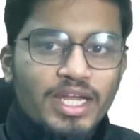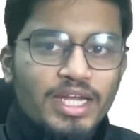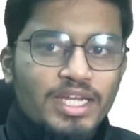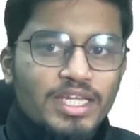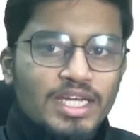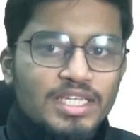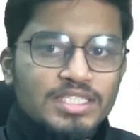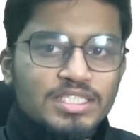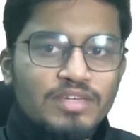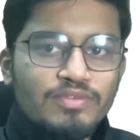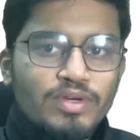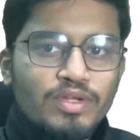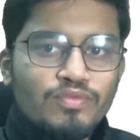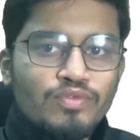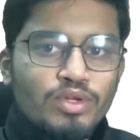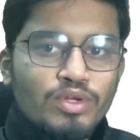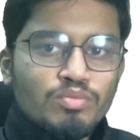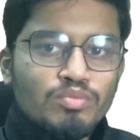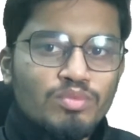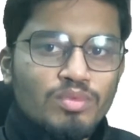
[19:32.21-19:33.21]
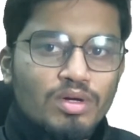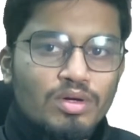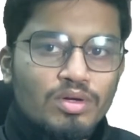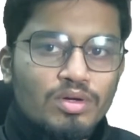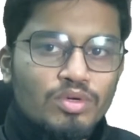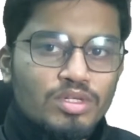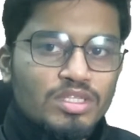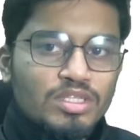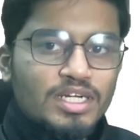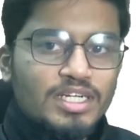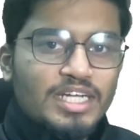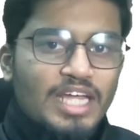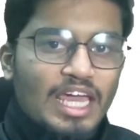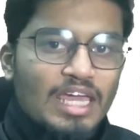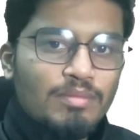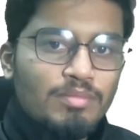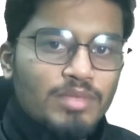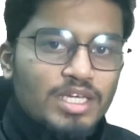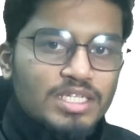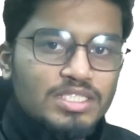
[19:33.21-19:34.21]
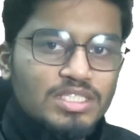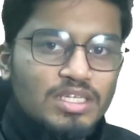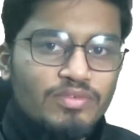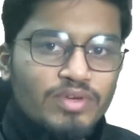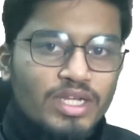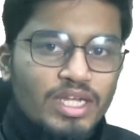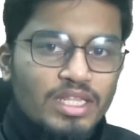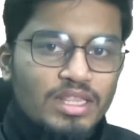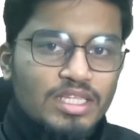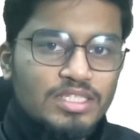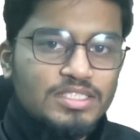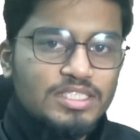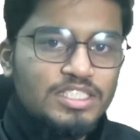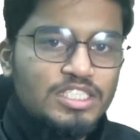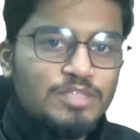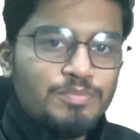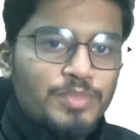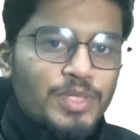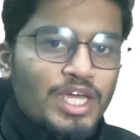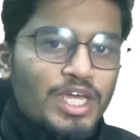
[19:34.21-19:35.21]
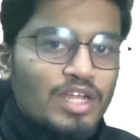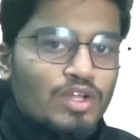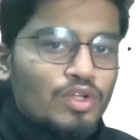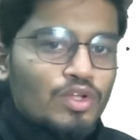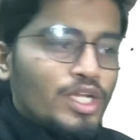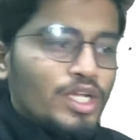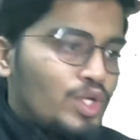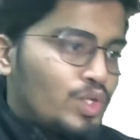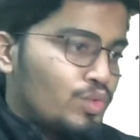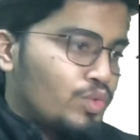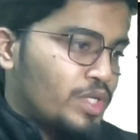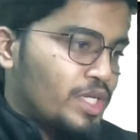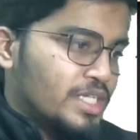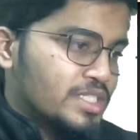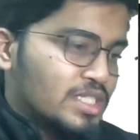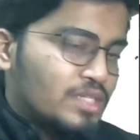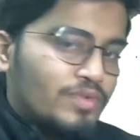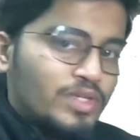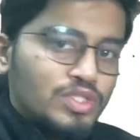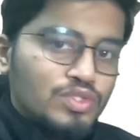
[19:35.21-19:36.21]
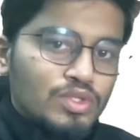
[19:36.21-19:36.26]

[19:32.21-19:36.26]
and he has given from the time he has given and the CGPA, and only 2 he has given.